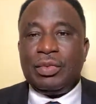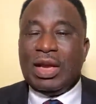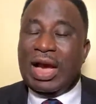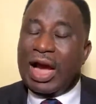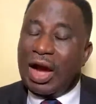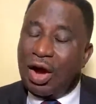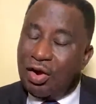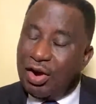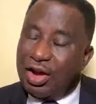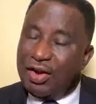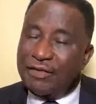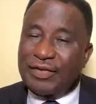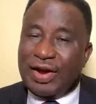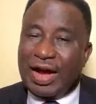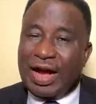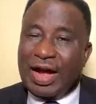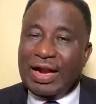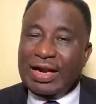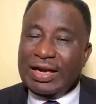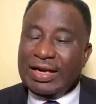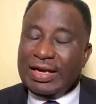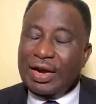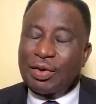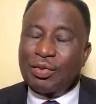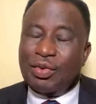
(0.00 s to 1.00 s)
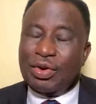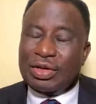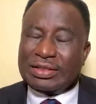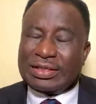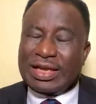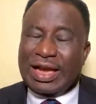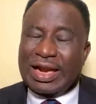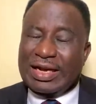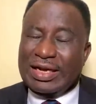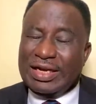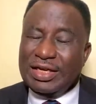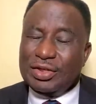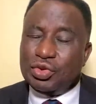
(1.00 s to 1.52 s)
However, there
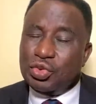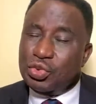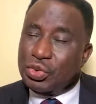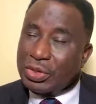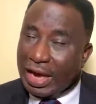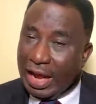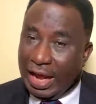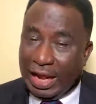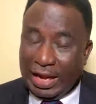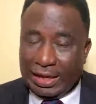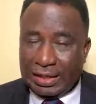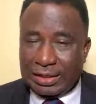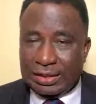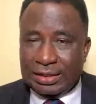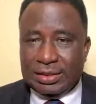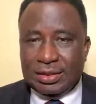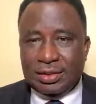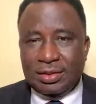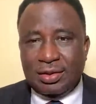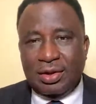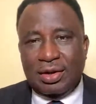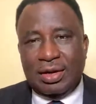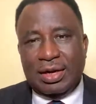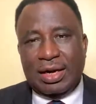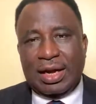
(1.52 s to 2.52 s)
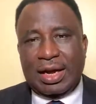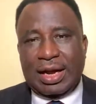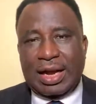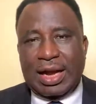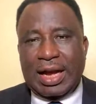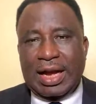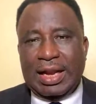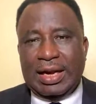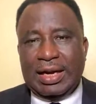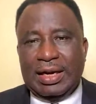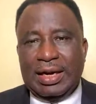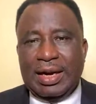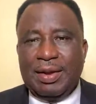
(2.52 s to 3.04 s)
was a little dent on the
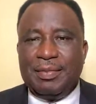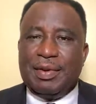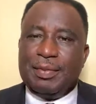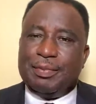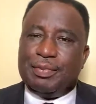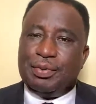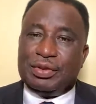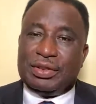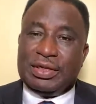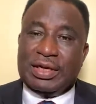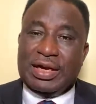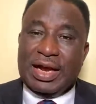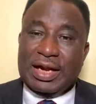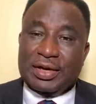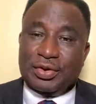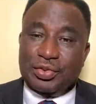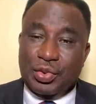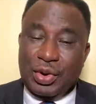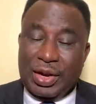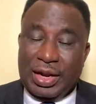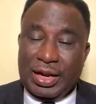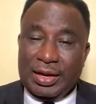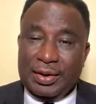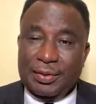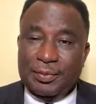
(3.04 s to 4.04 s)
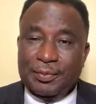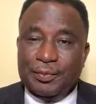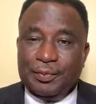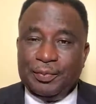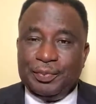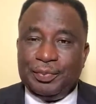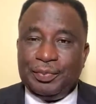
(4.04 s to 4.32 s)
car. Let me put it that way.